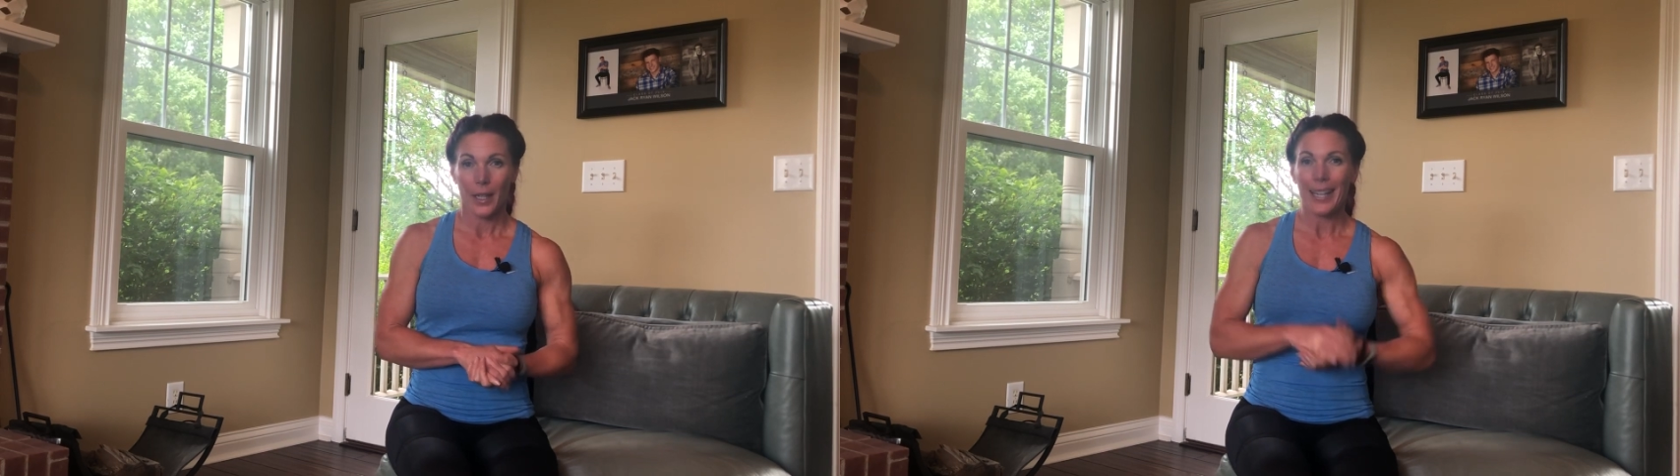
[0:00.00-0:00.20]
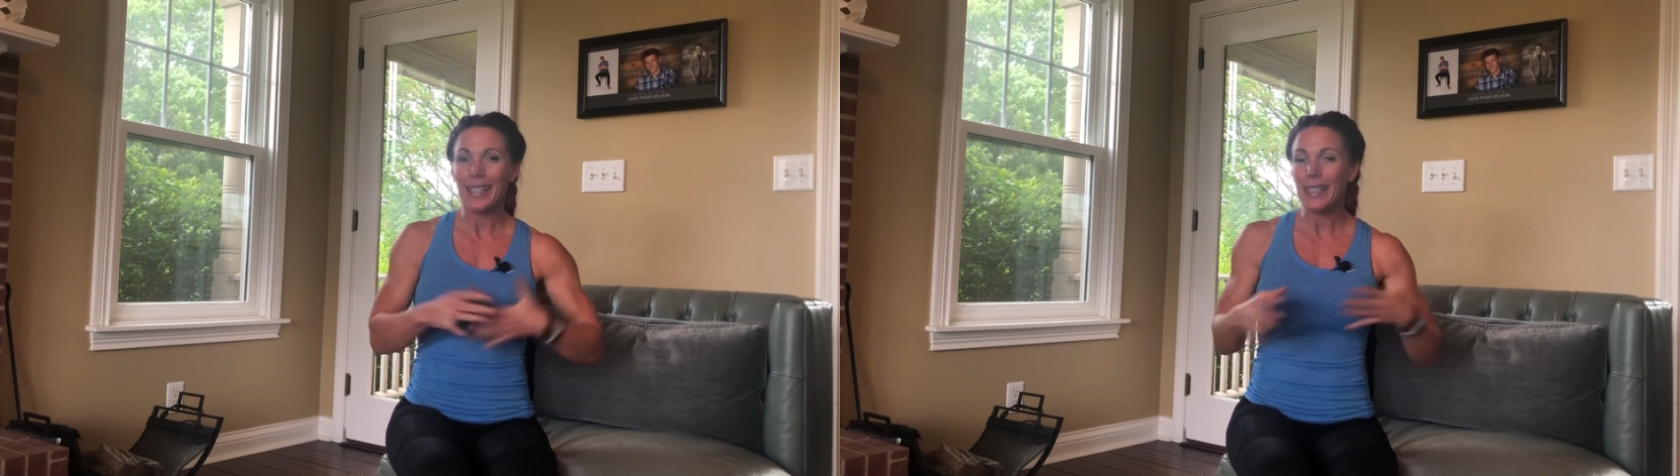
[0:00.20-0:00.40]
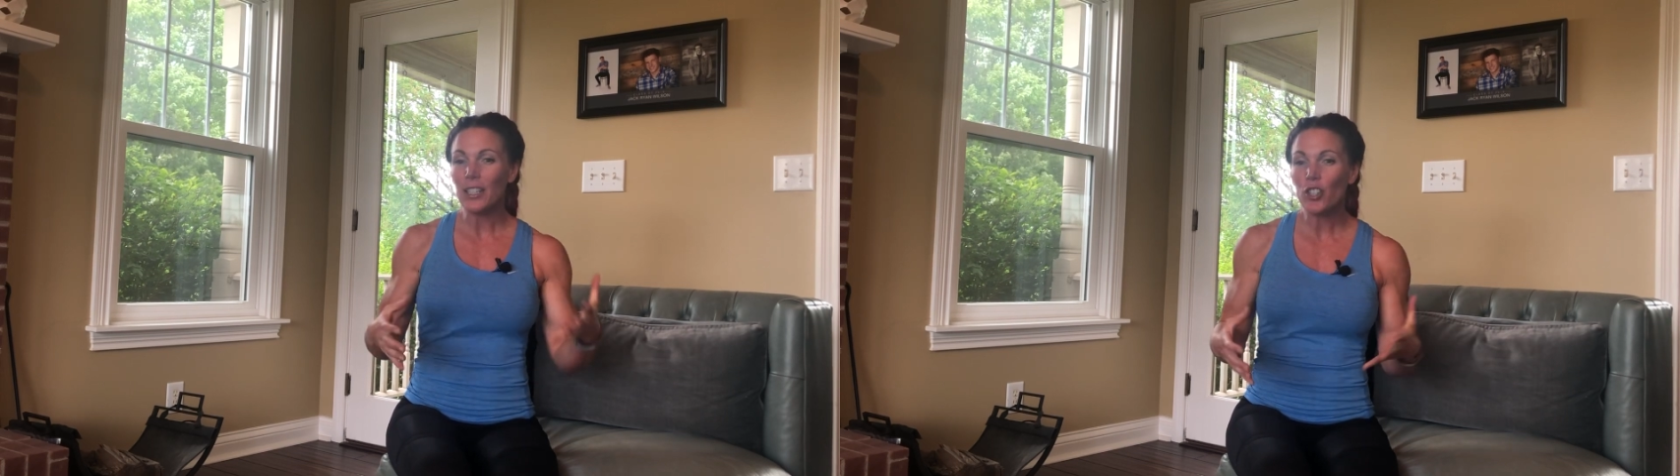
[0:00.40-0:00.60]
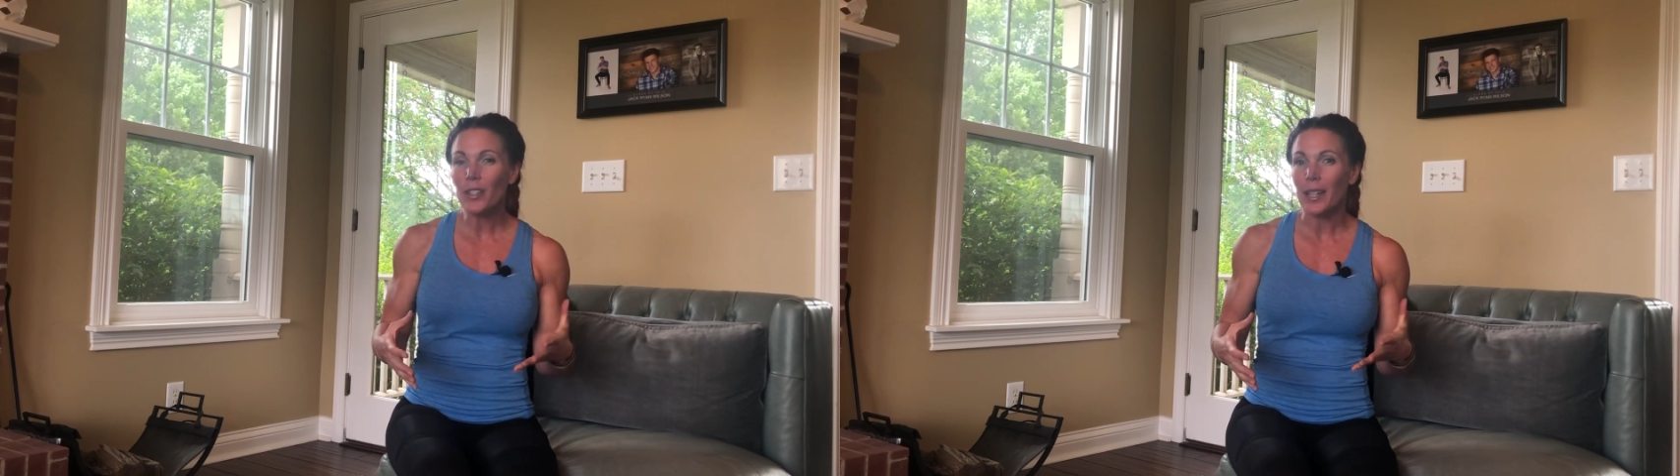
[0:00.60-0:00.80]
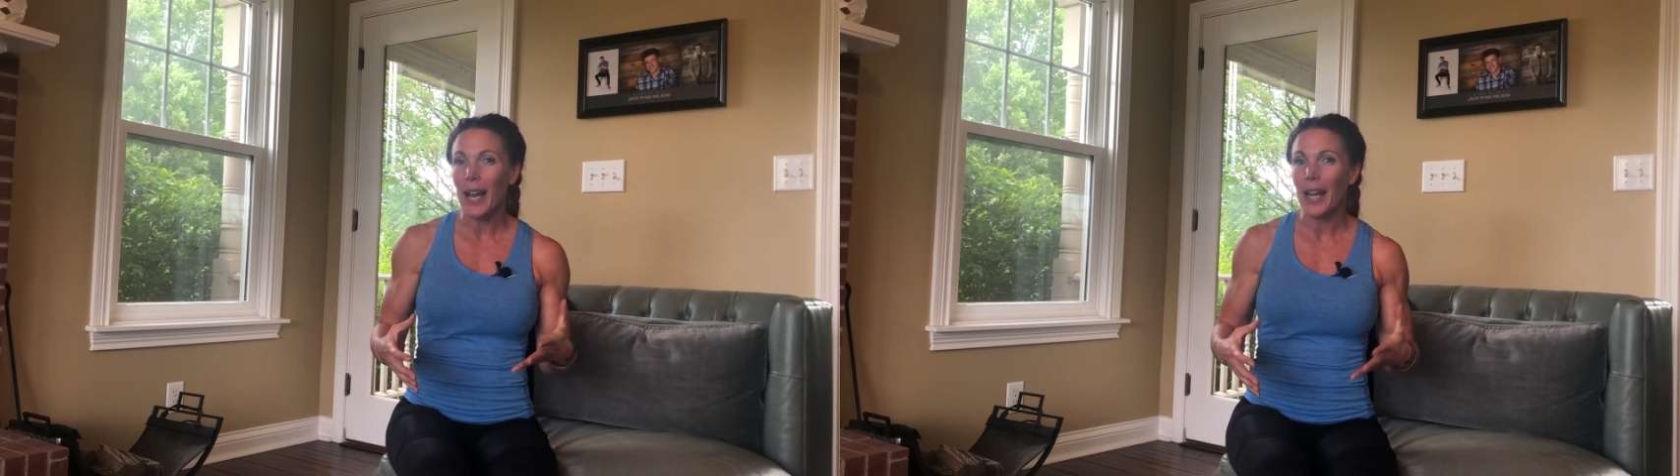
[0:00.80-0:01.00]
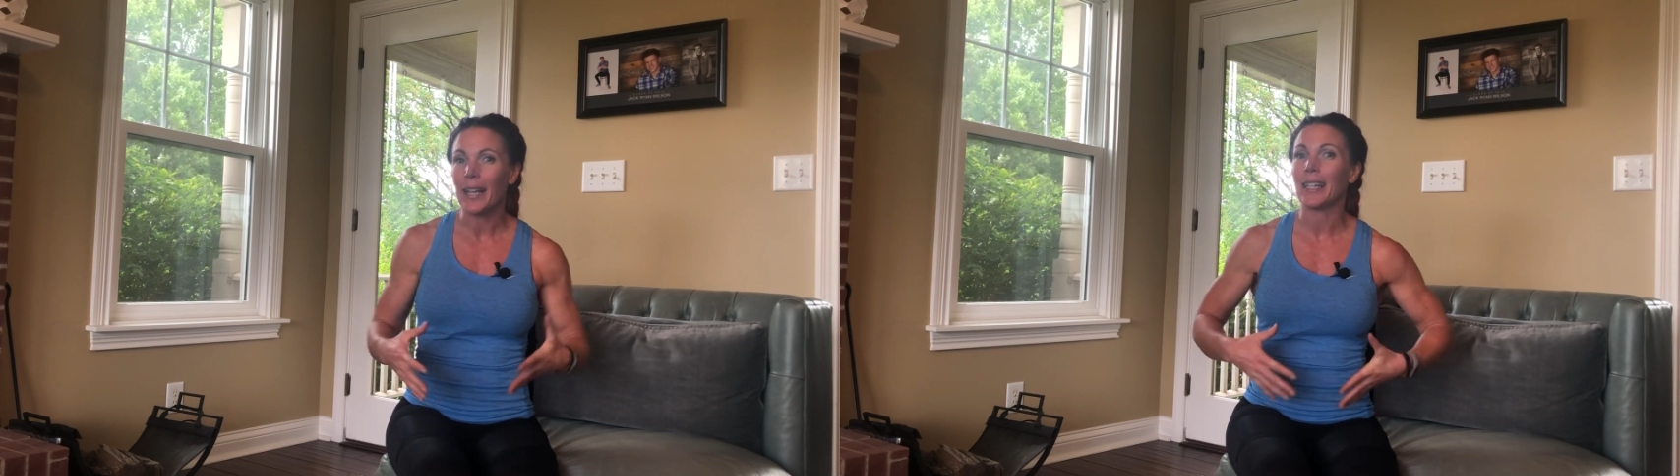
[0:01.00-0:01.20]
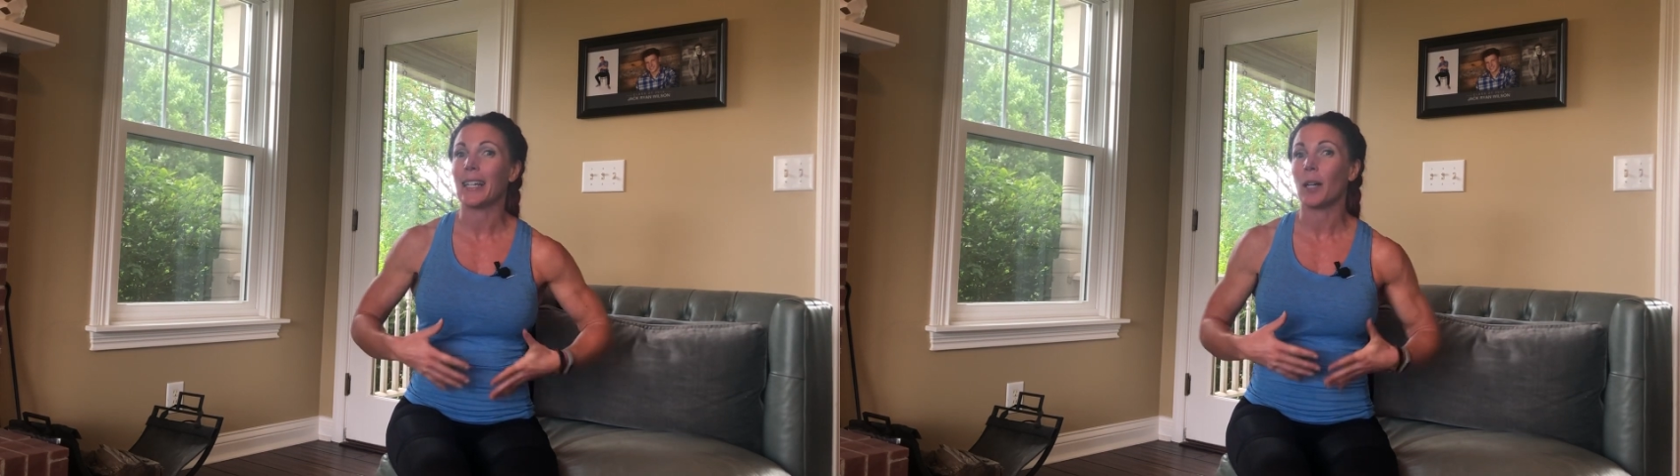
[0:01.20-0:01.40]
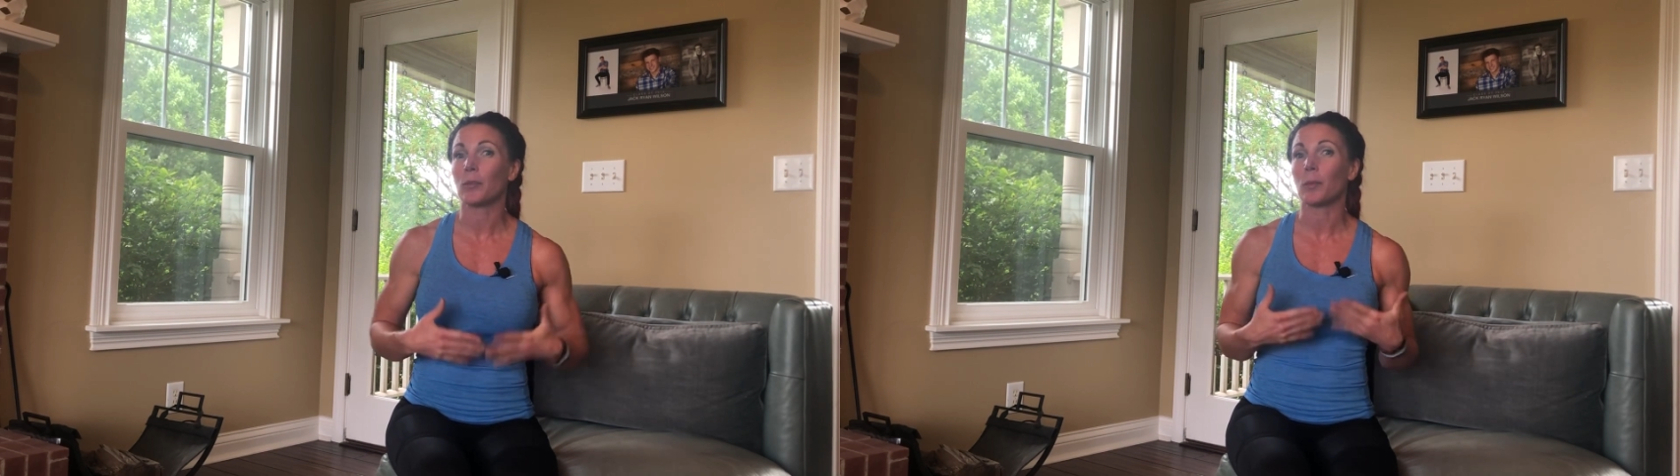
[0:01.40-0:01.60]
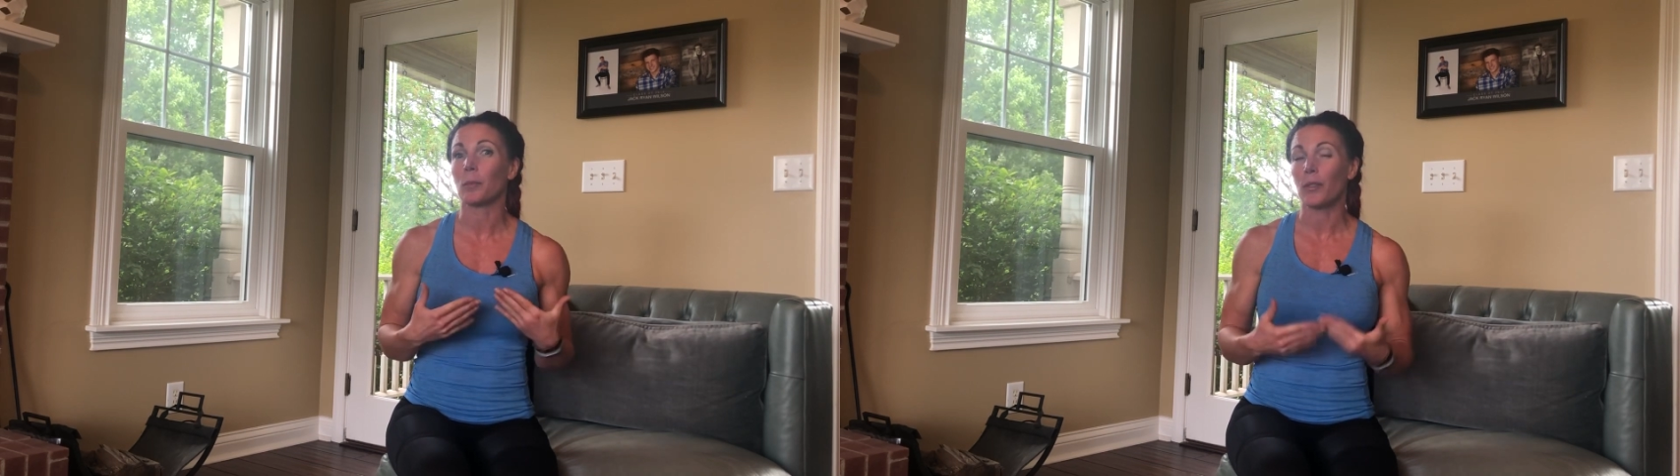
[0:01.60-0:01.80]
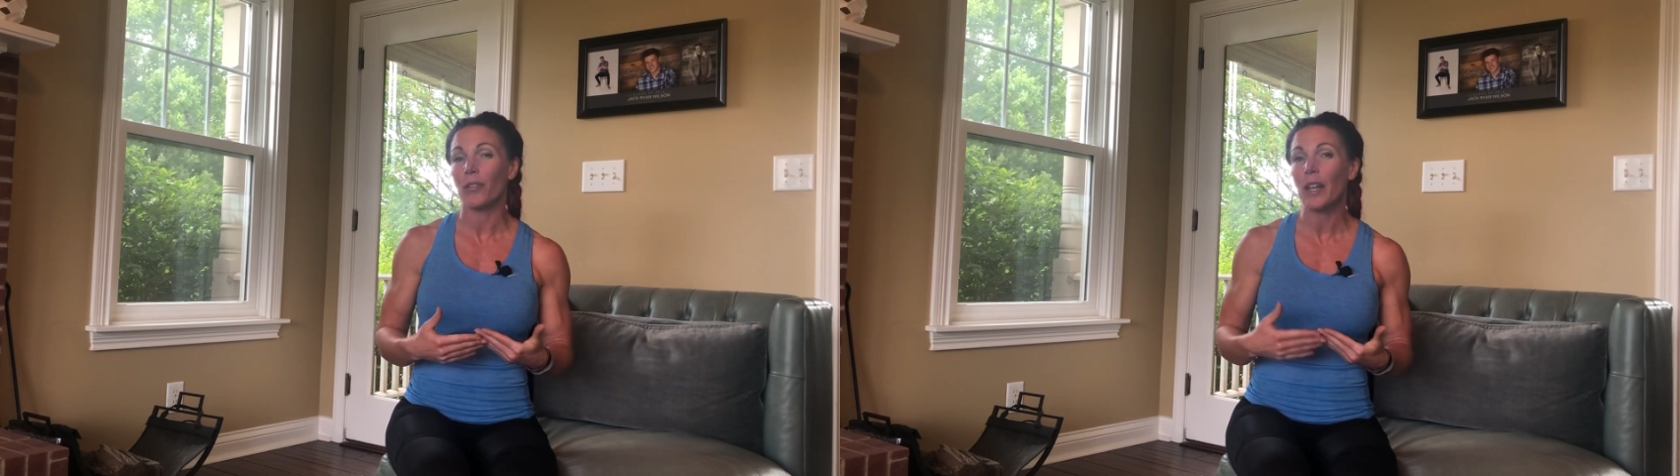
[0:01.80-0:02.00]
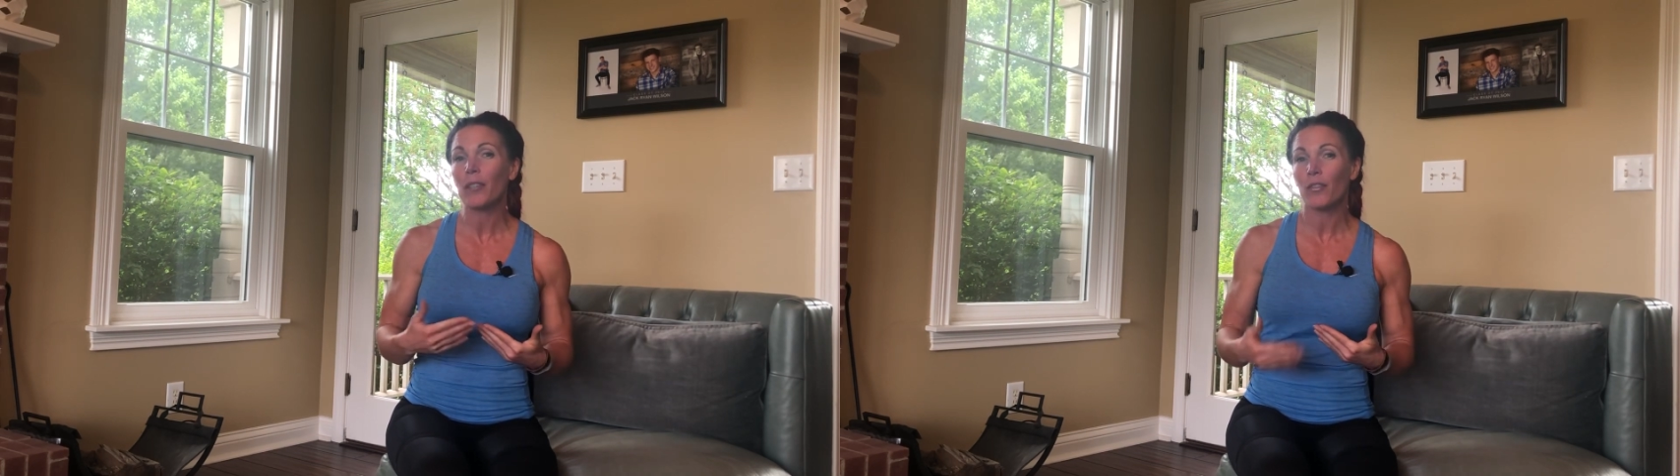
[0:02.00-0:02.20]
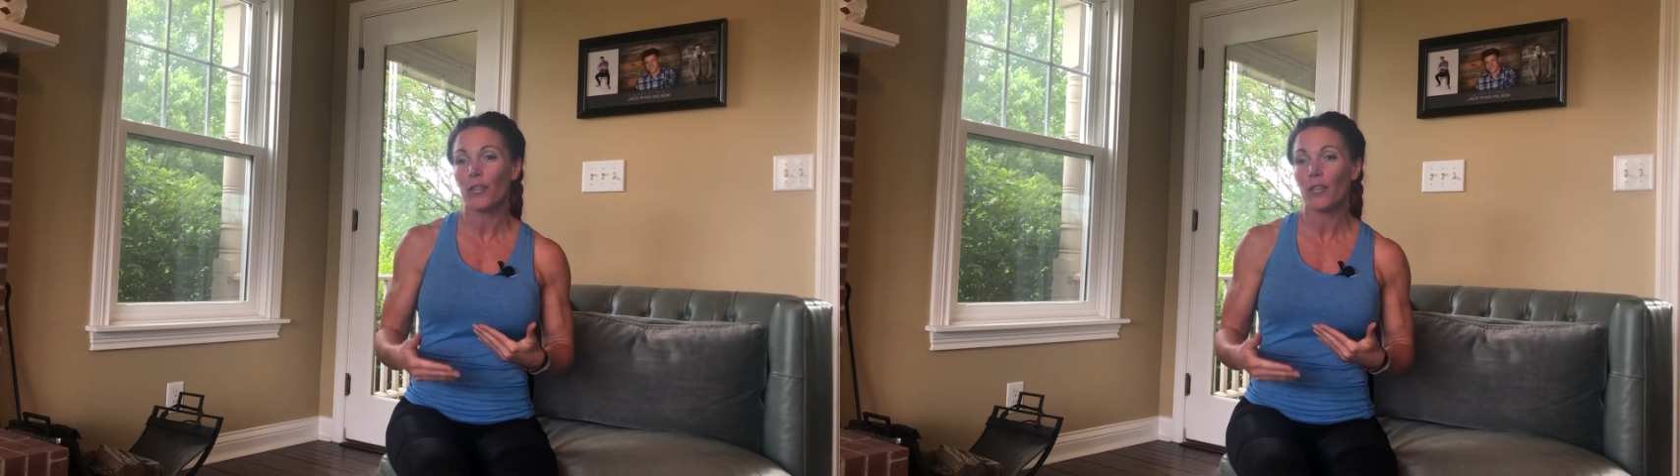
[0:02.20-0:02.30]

In addition to that, it can help to prevent